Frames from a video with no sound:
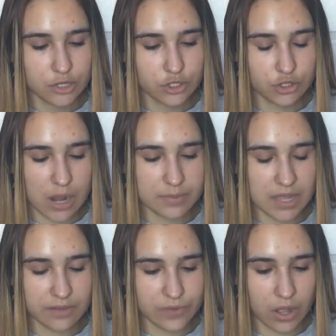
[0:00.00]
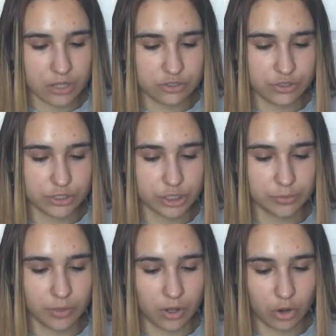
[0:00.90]
She dropped out of college and
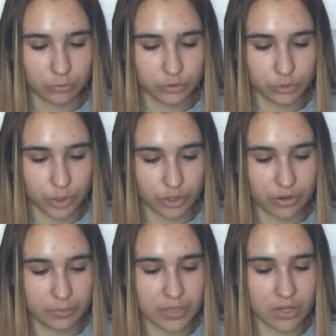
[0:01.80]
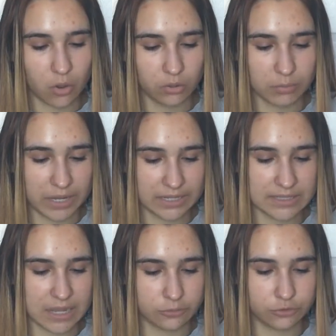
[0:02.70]
returned home to her crumbling old
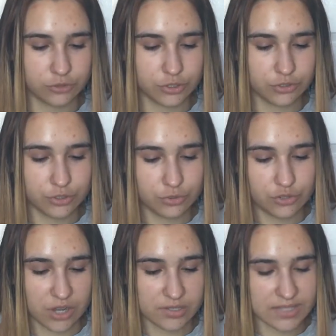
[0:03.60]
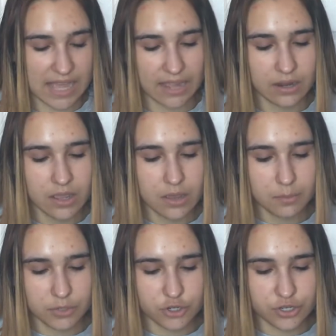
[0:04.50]
mining town to do just that.
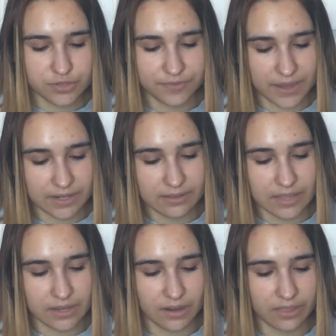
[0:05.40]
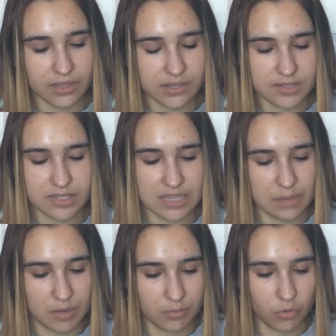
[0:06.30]
But she's finding that nothing is the
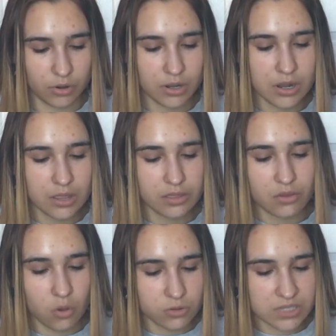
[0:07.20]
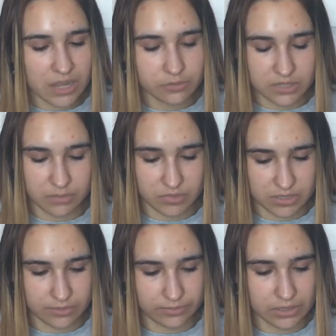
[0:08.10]
same anymore. The old town seems
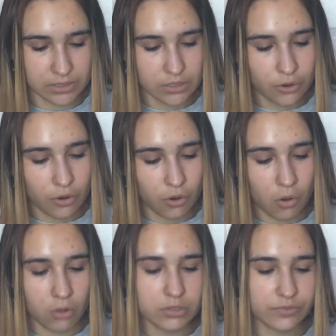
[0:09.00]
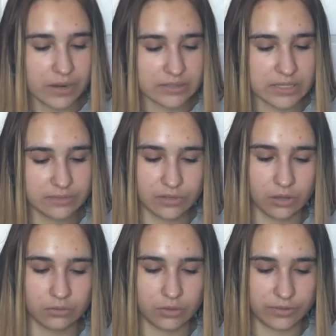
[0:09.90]
different. Her old friends have
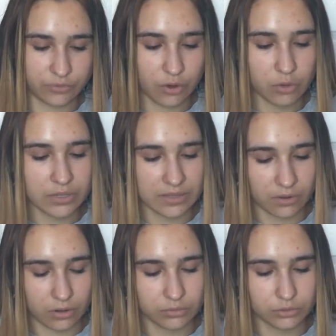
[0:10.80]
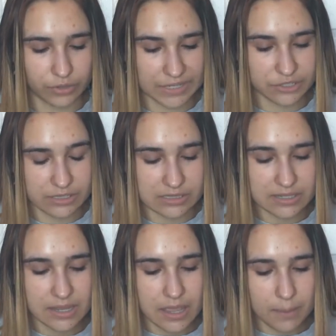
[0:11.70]
grown in their own
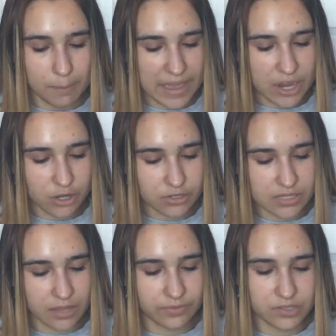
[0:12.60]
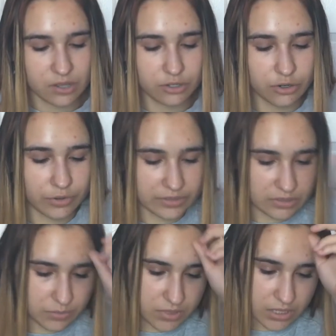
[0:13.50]
directions. May herself is undergoing
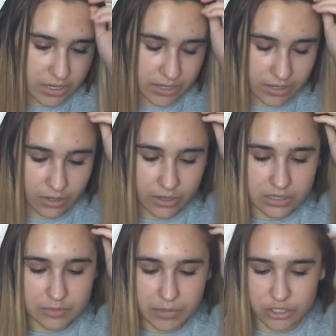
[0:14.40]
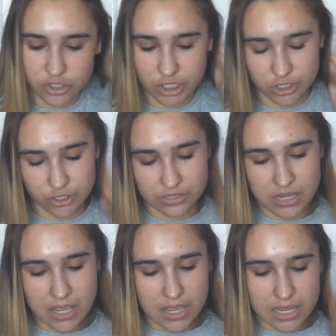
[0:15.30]
some sudden and unexplained changes,
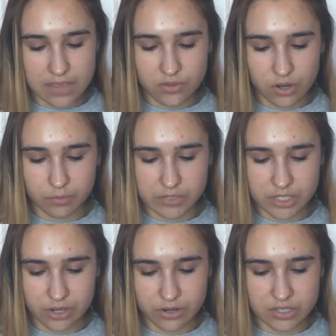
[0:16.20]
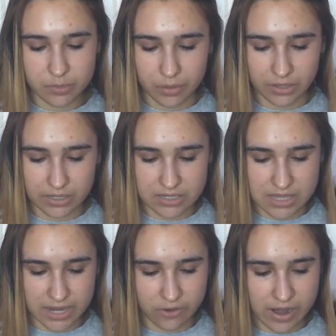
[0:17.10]
giving her mysterious abilities
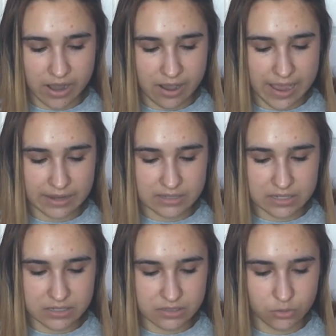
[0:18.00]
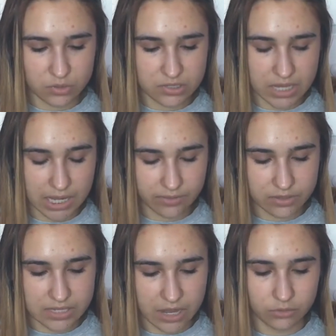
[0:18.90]
that grant her access to a side of
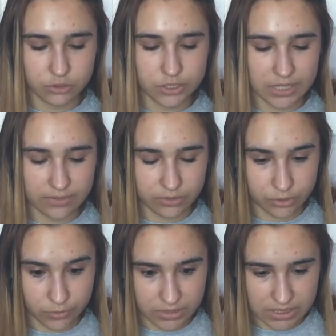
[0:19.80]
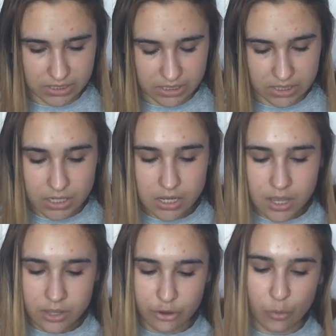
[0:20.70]
the town she never knew existed.
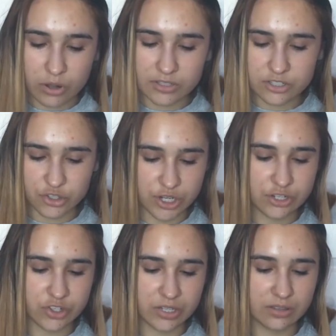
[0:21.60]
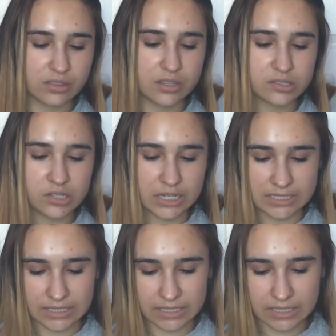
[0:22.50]
The world is changing, things are
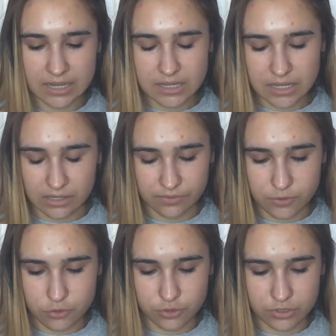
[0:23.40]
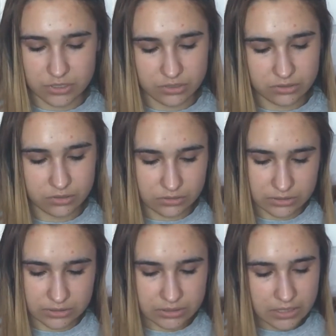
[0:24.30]
ending, and the future is
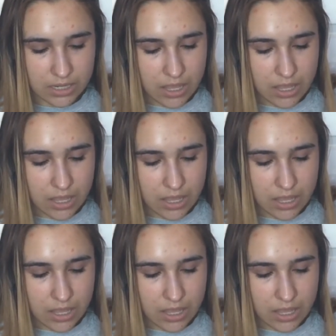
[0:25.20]
uncertain.